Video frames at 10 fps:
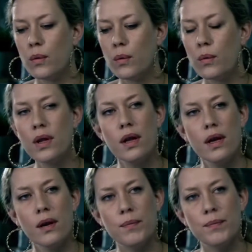One
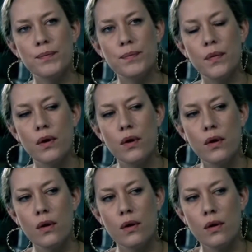time
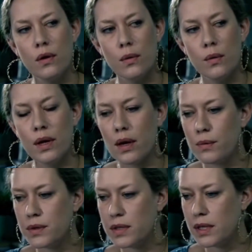when I
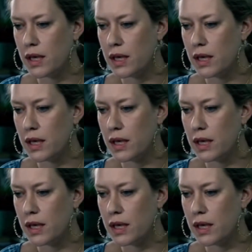was 18...